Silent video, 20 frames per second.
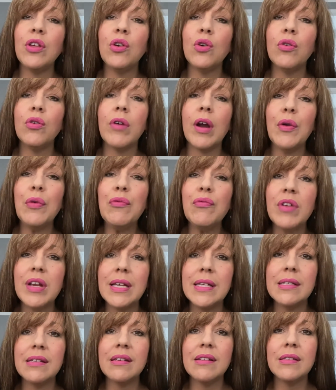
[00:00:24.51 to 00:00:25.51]
your own
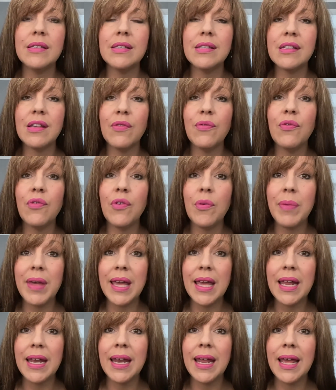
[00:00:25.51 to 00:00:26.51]
reasons for
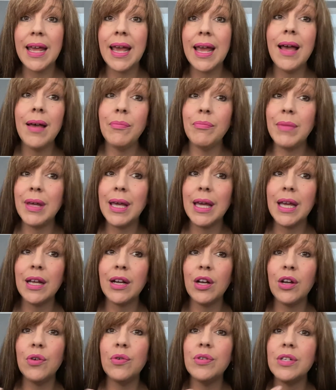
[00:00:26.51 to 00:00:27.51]
being here, me
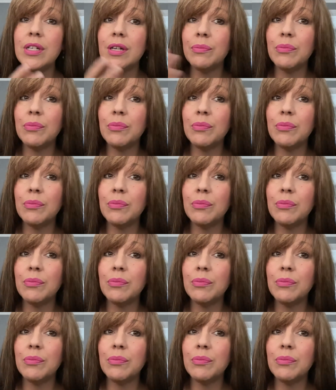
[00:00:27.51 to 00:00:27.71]
included.